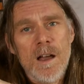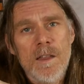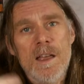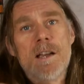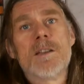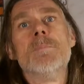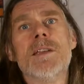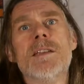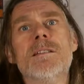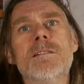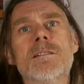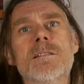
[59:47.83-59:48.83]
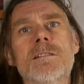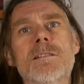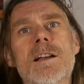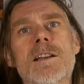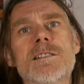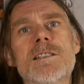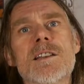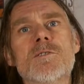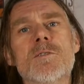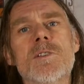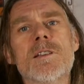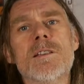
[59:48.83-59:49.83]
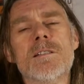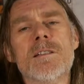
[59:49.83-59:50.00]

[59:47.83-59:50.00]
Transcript: That can be a catastrophe.